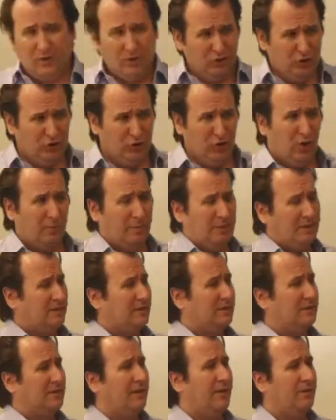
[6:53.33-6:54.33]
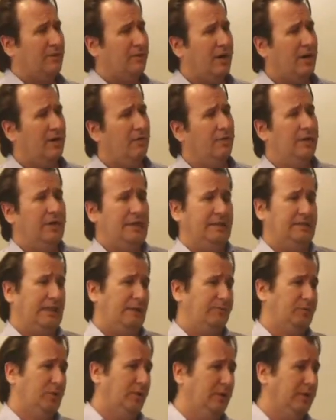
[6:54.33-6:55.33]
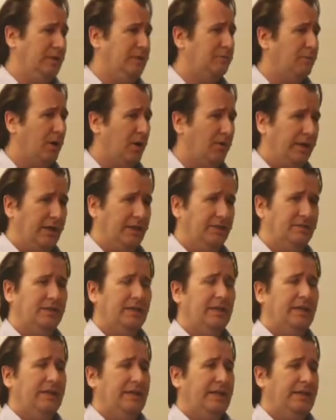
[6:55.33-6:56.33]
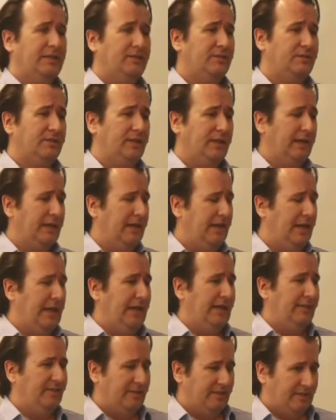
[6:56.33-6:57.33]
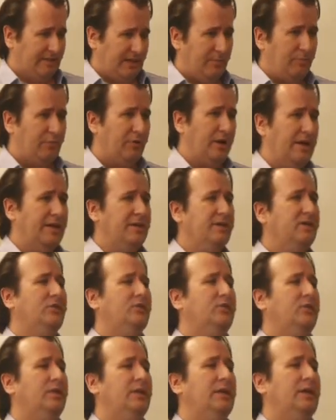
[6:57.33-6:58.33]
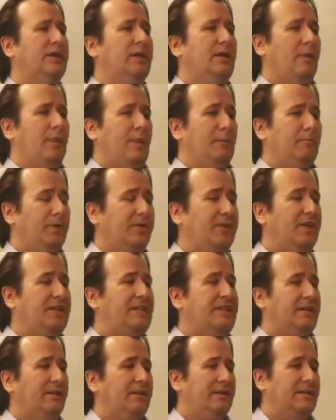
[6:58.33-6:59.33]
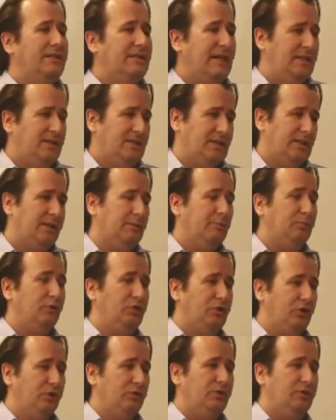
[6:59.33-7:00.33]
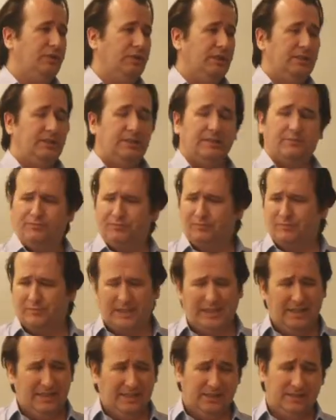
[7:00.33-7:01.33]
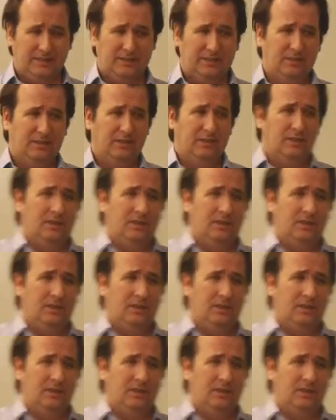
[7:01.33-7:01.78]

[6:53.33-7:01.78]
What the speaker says: Genomics is another area that is absolutely exploding. It's a separate industry, but the data it produces is